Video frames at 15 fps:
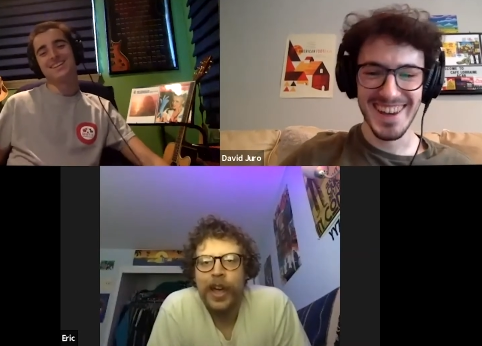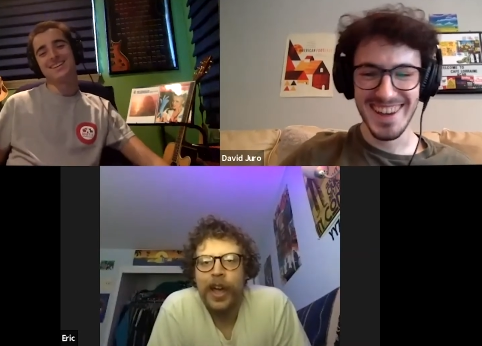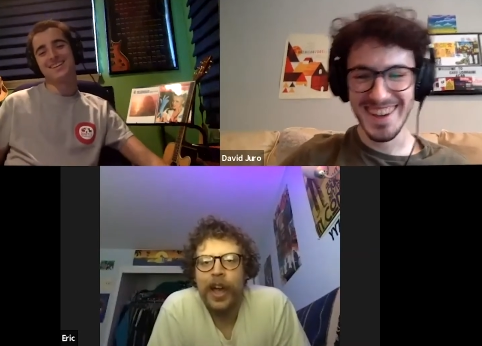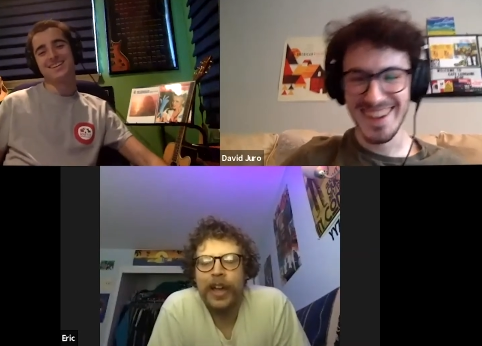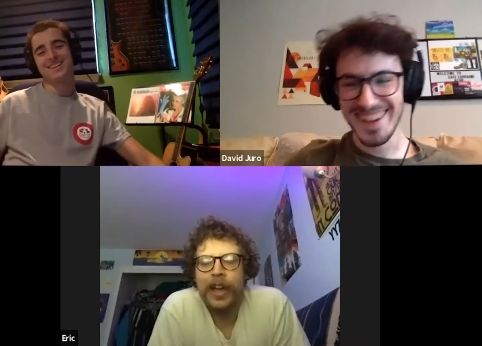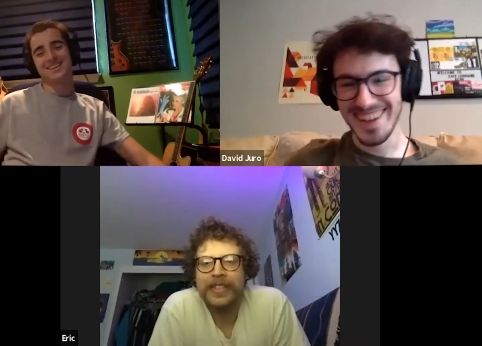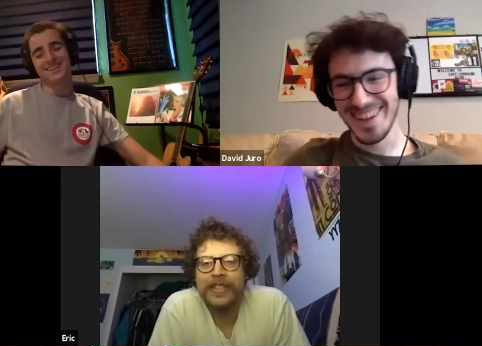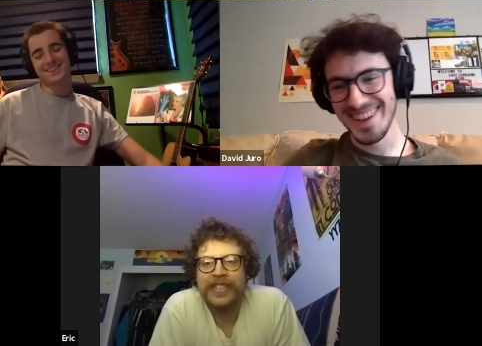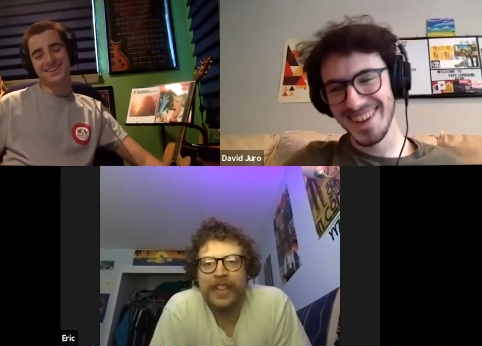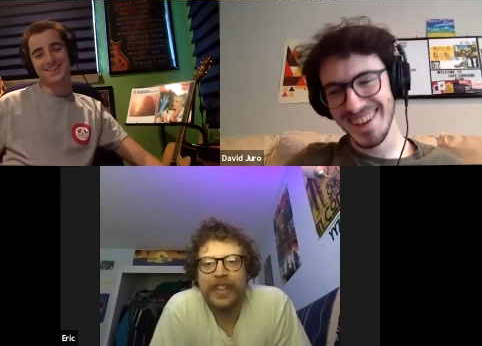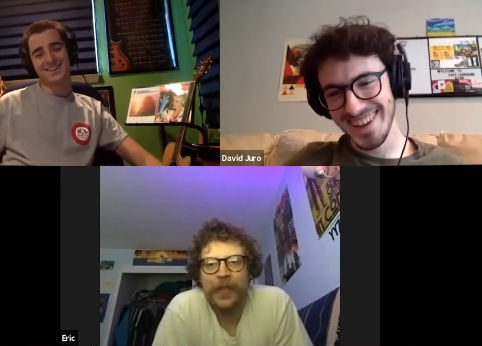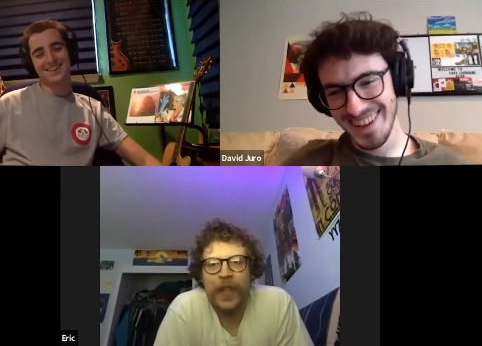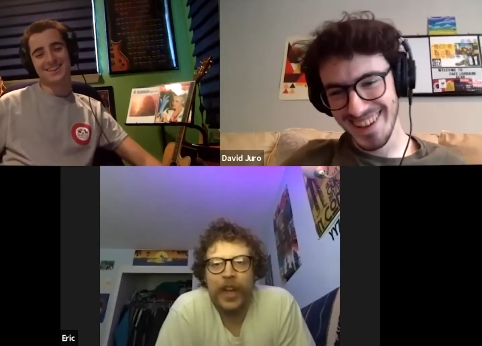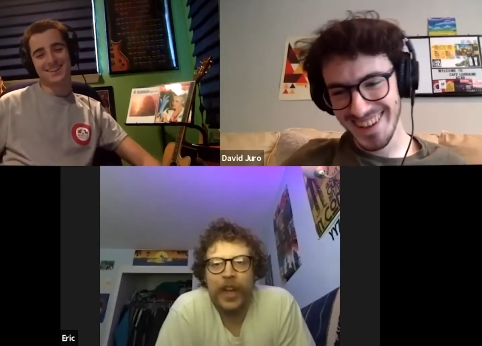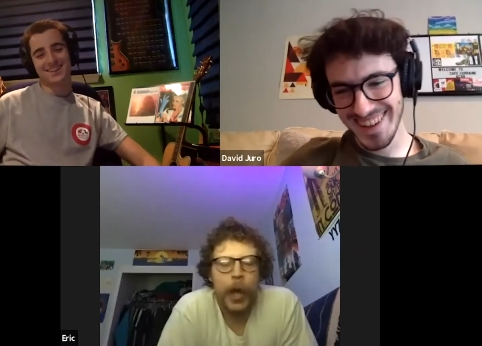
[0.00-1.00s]
Speaker 1: I guess
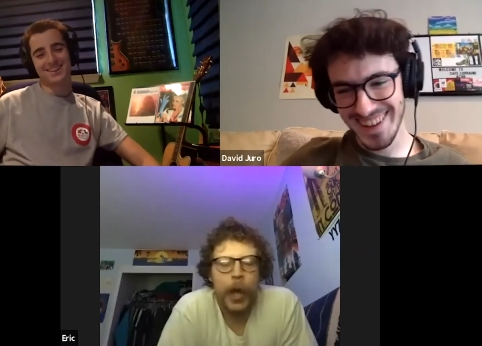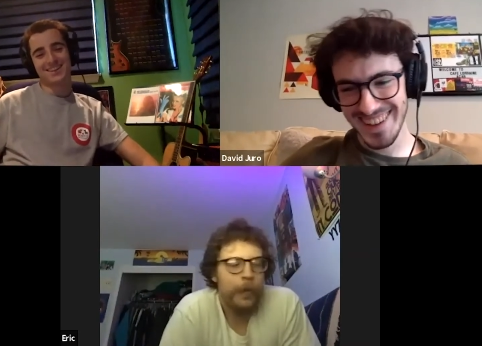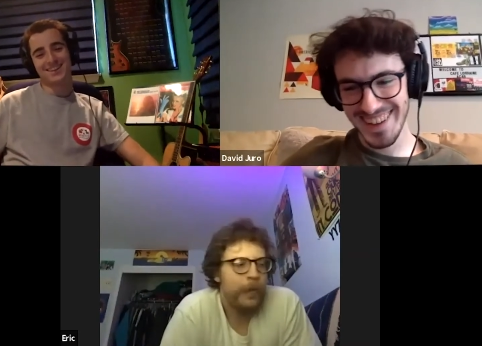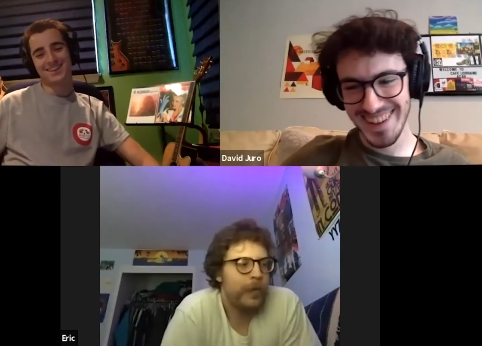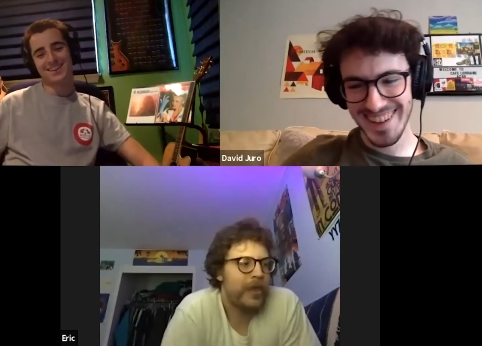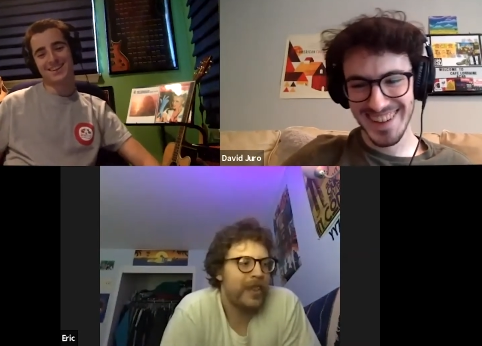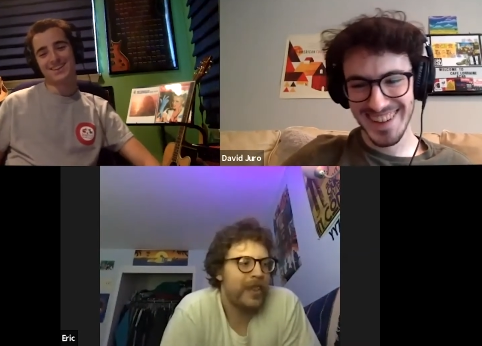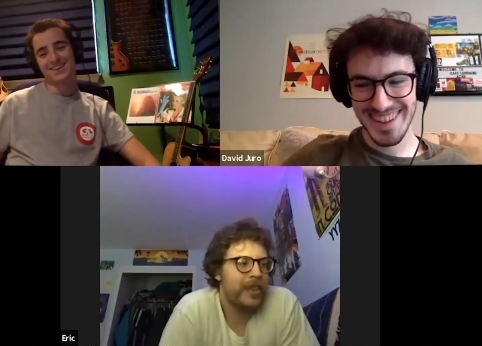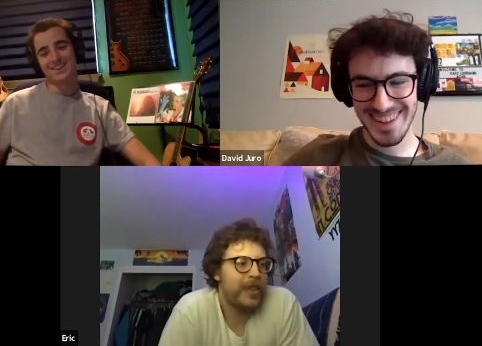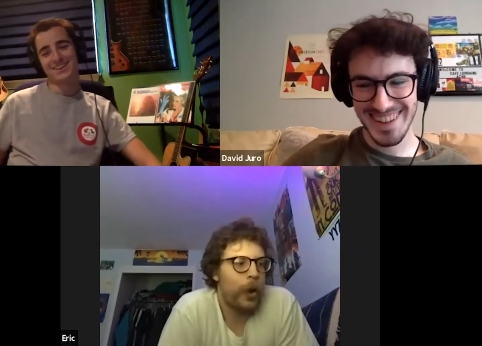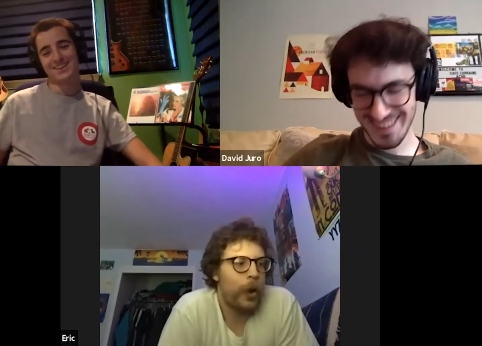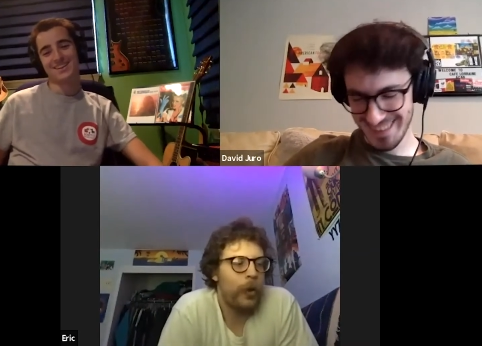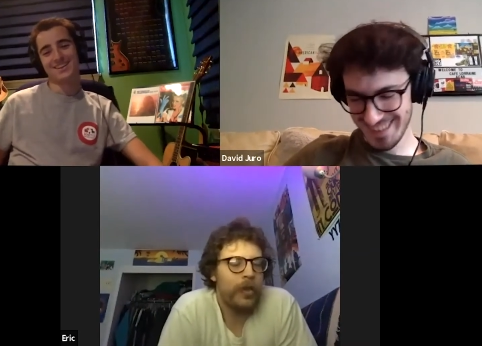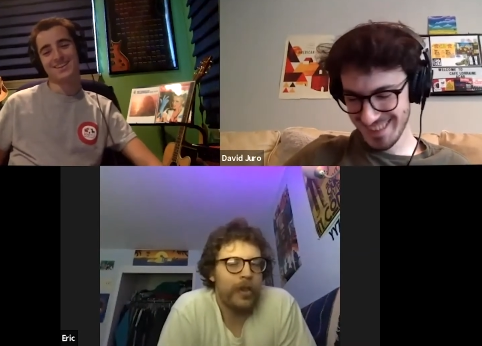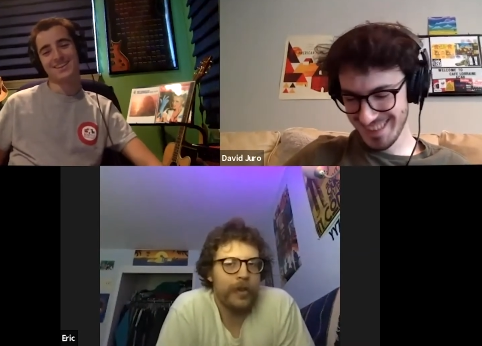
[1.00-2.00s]
like I
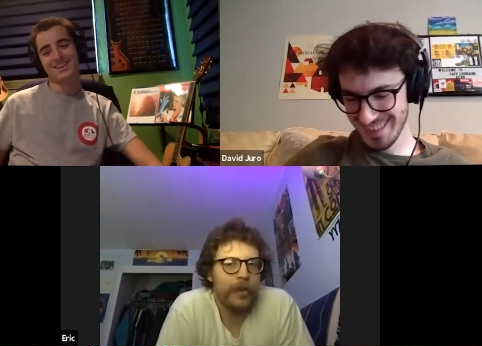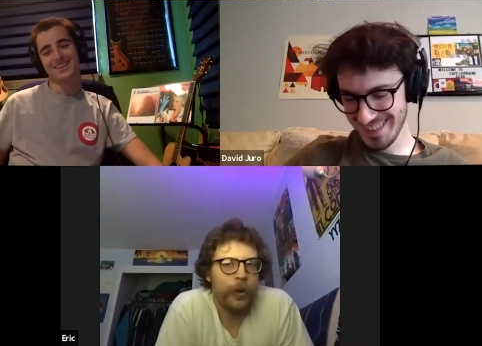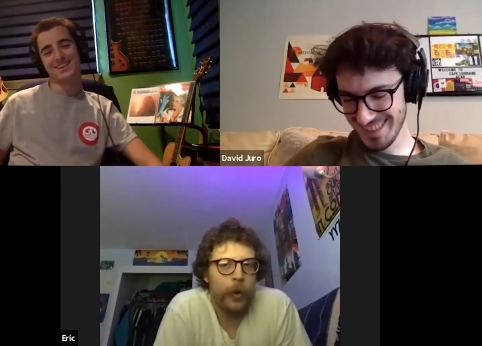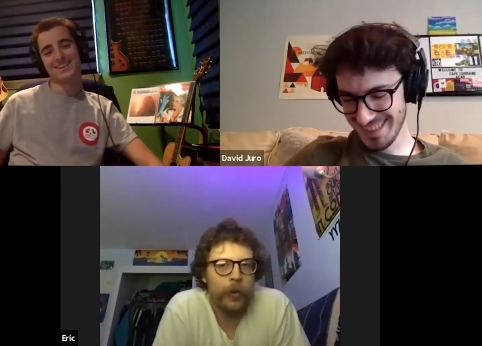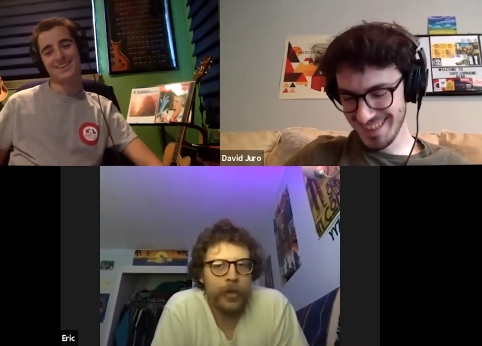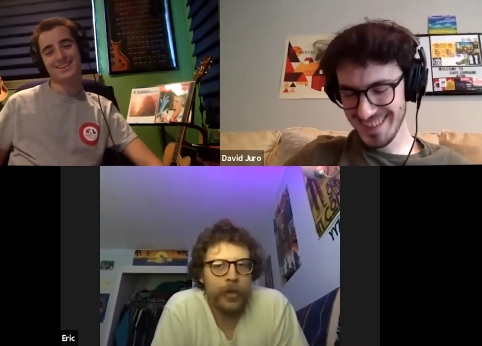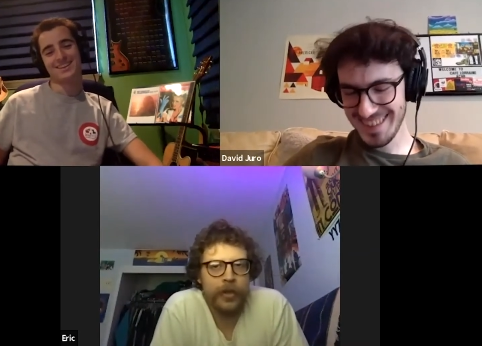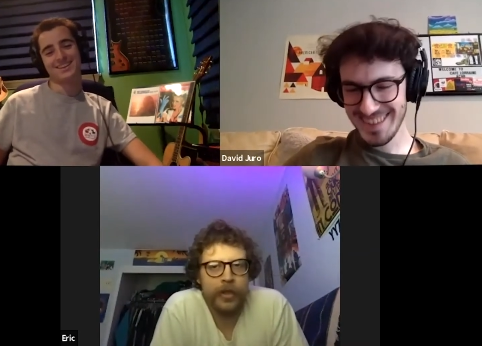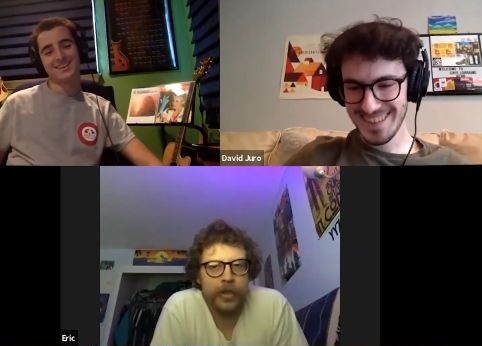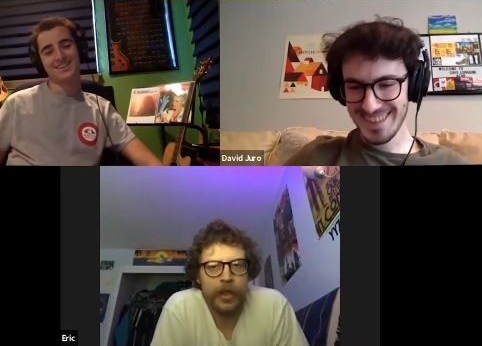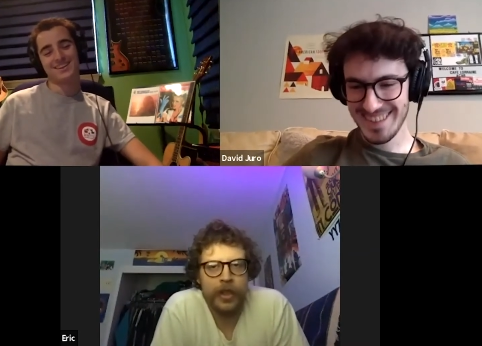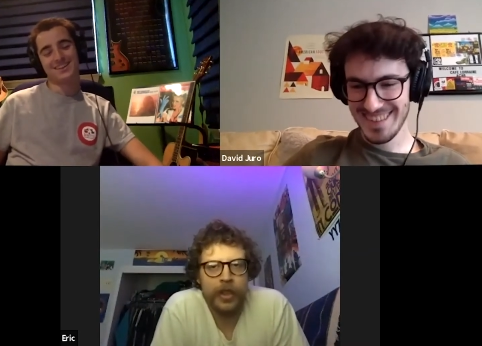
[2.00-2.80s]
all the all the the